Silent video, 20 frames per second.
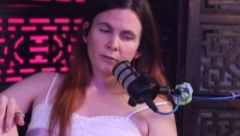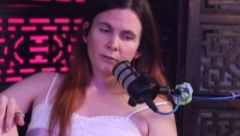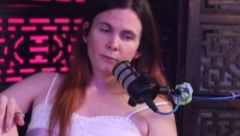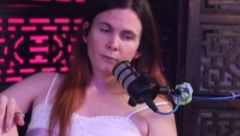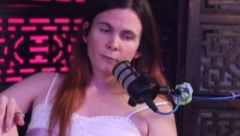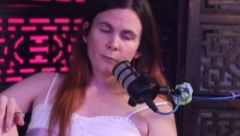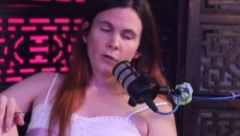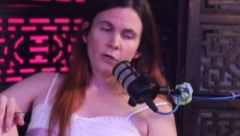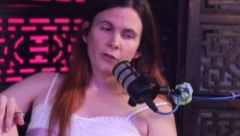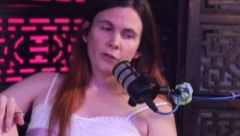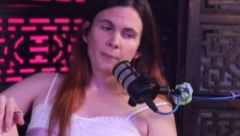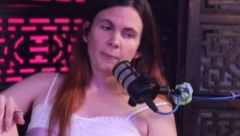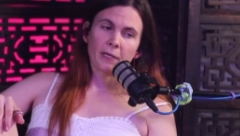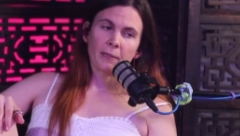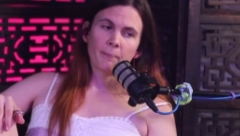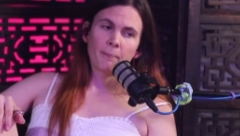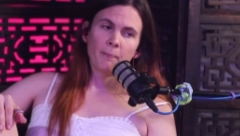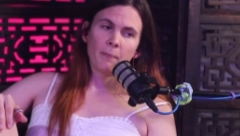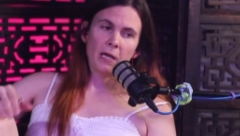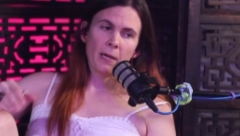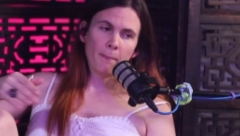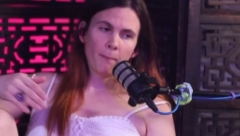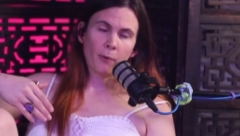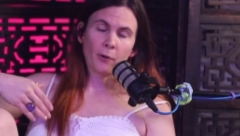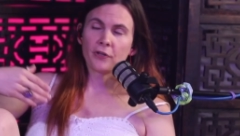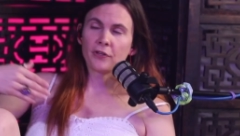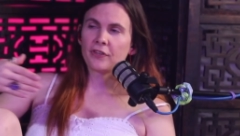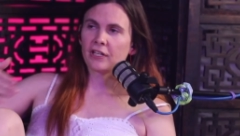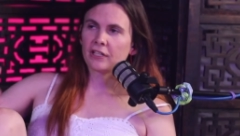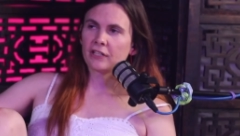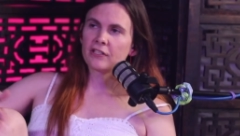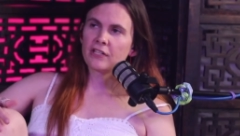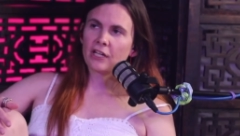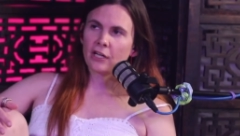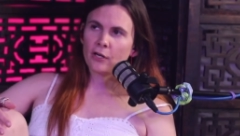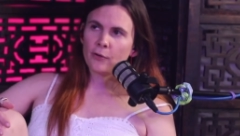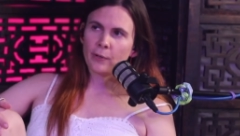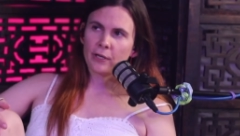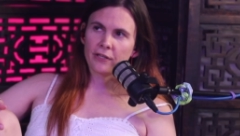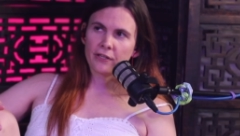Well, the big important thing to take
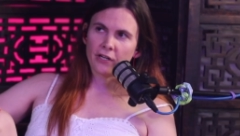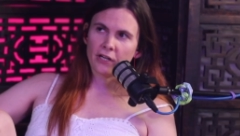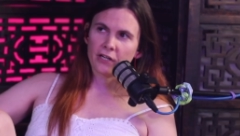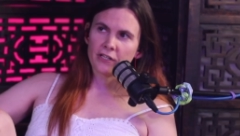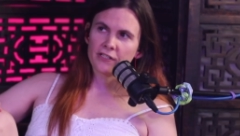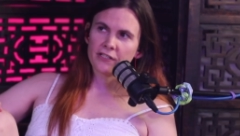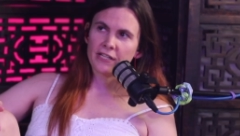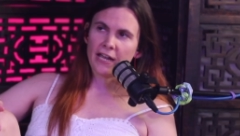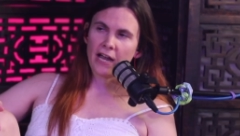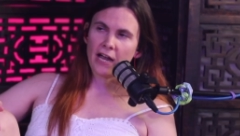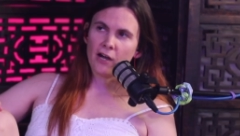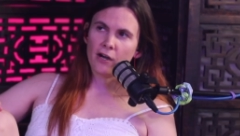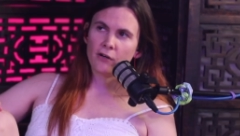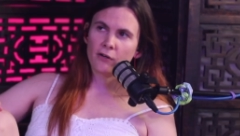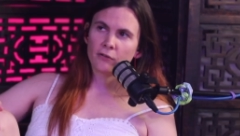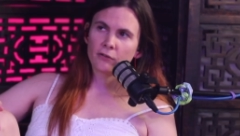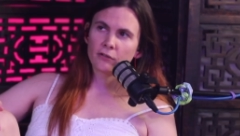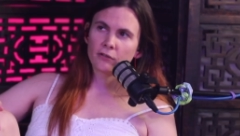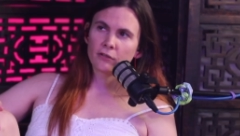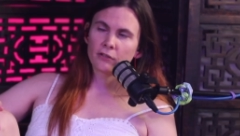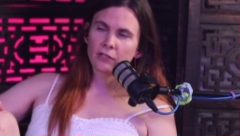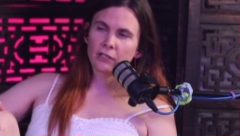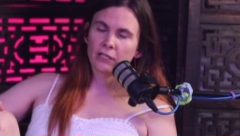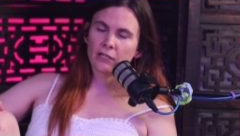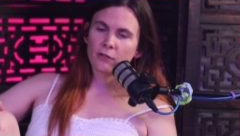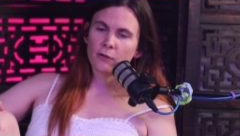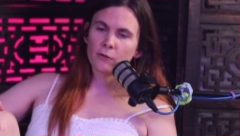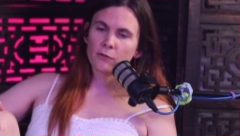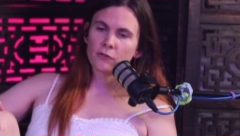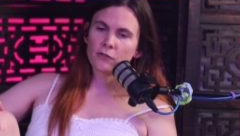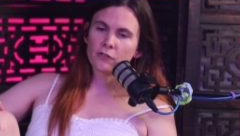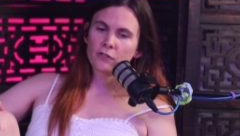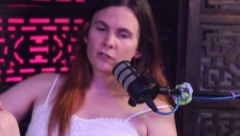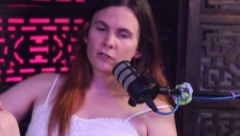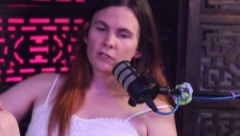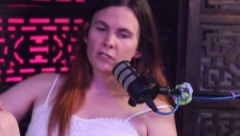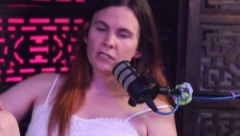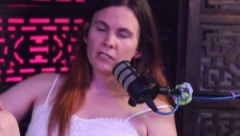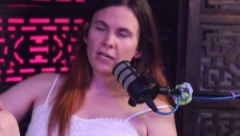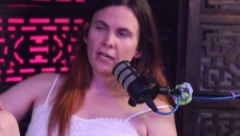away there is now in those
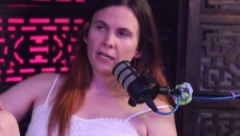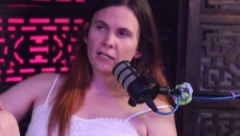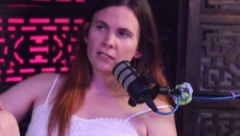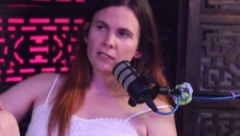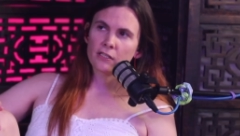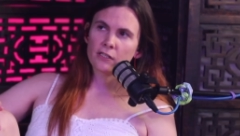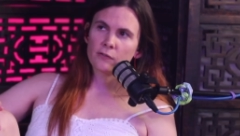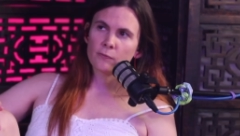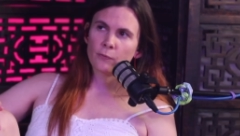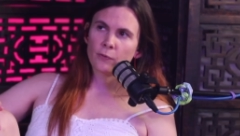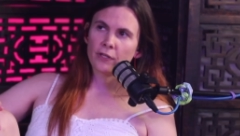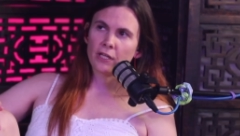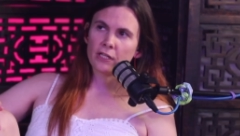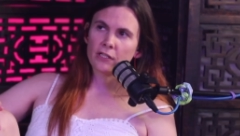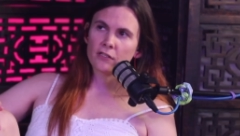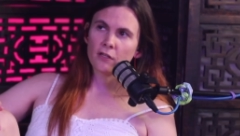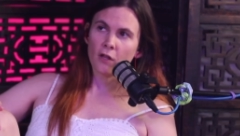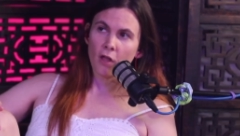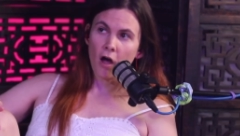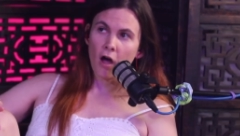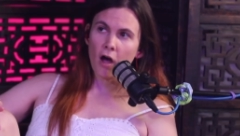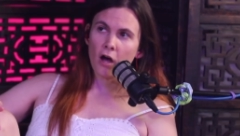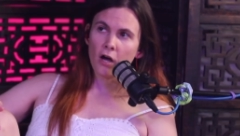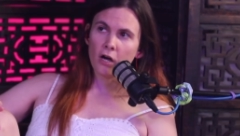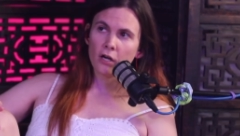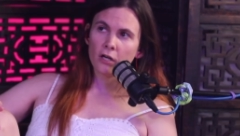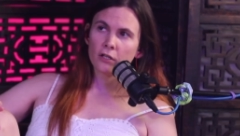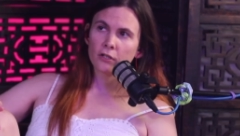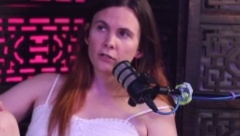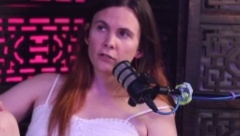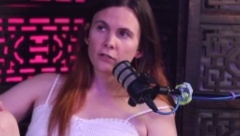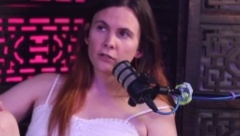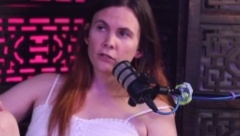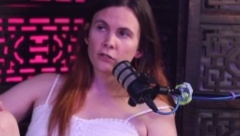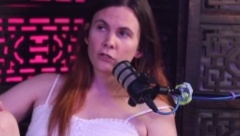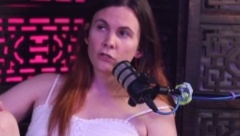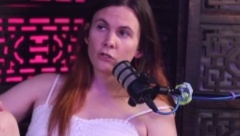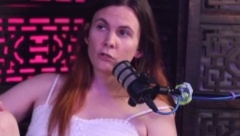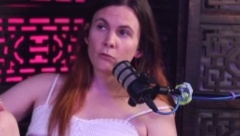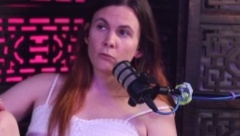states where that's law,
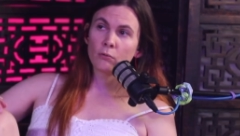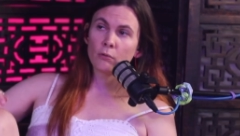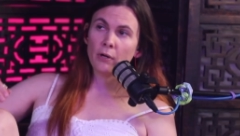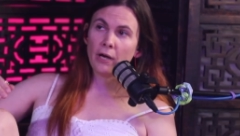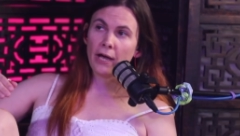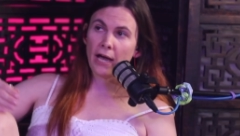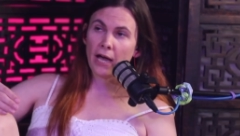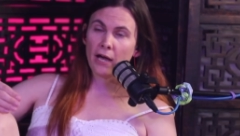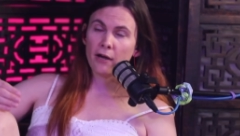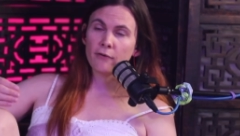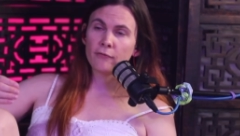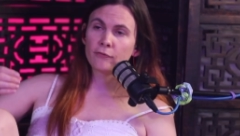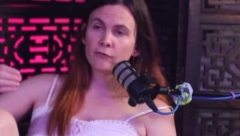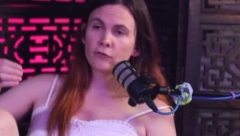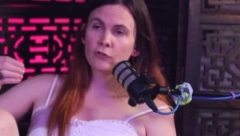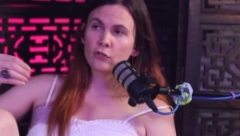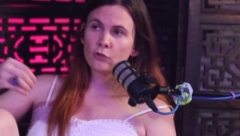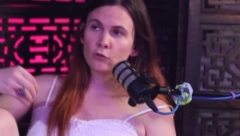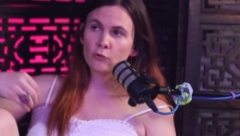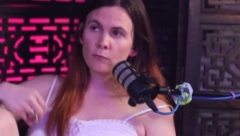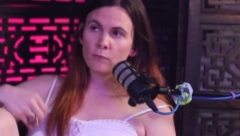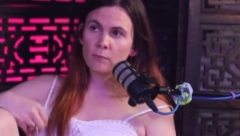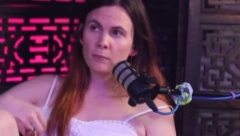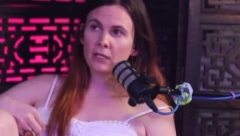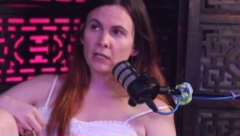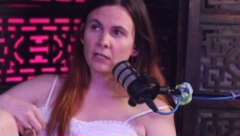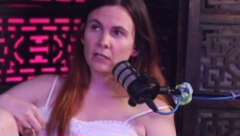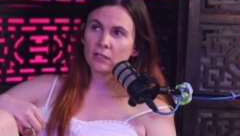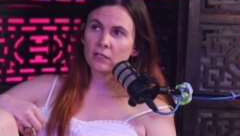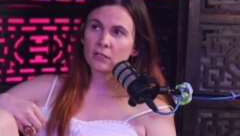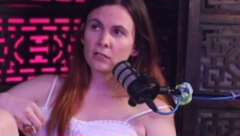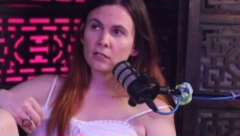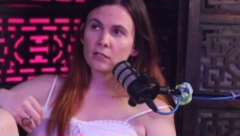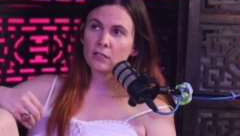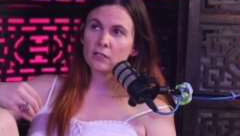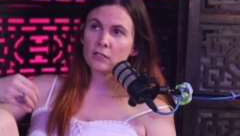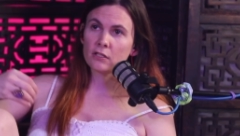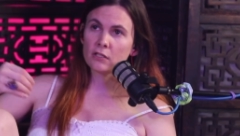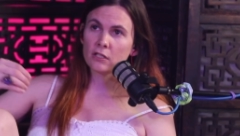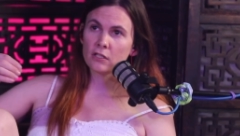you have to meet
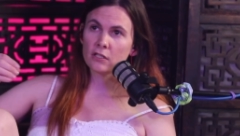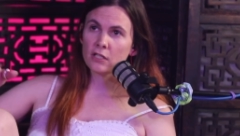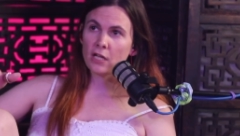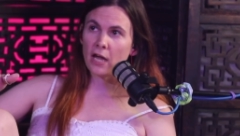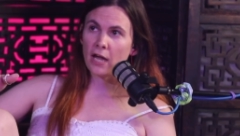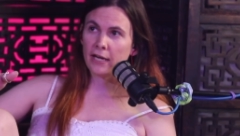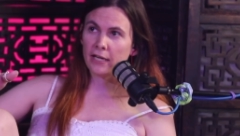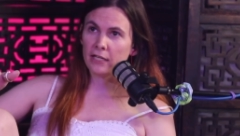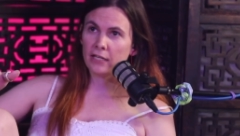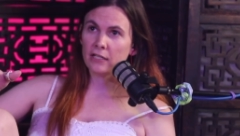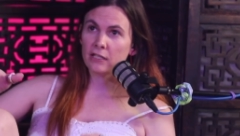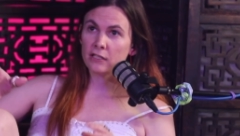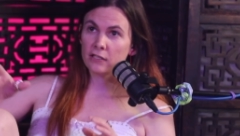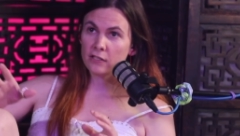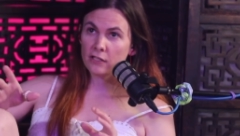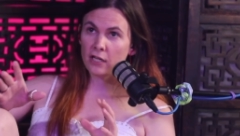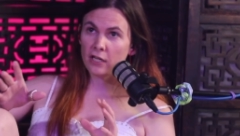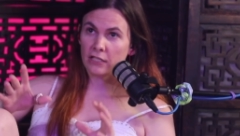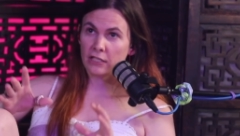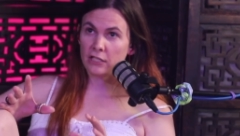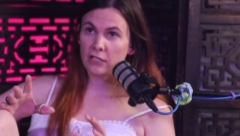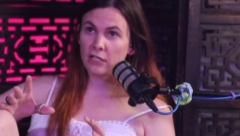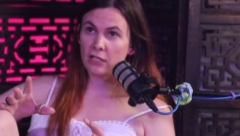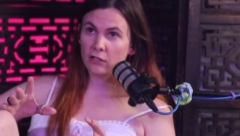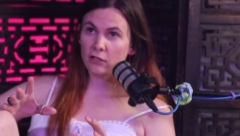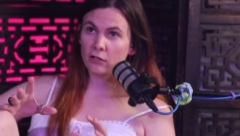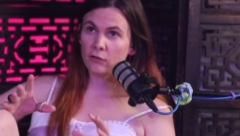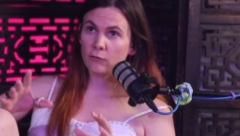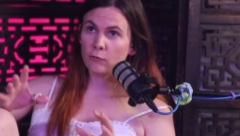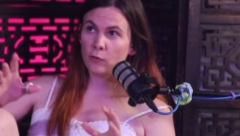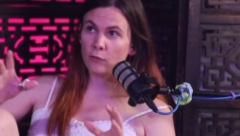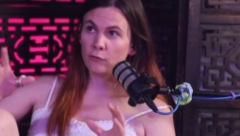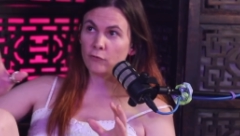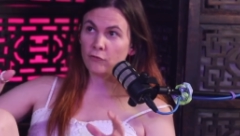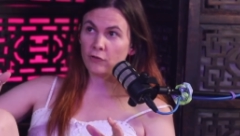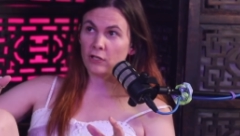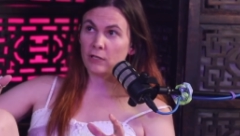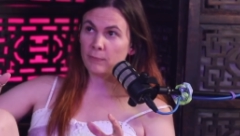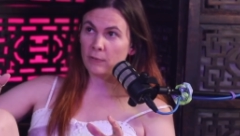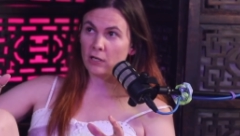society's idea of what
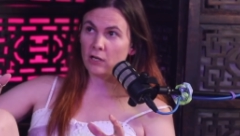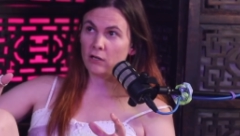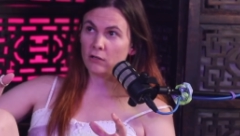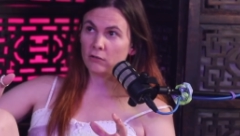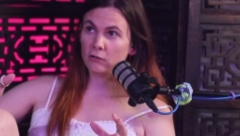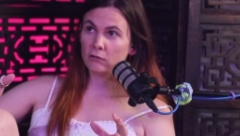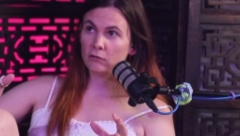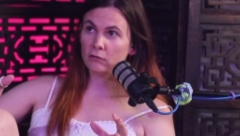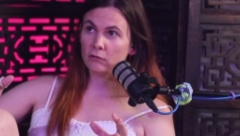female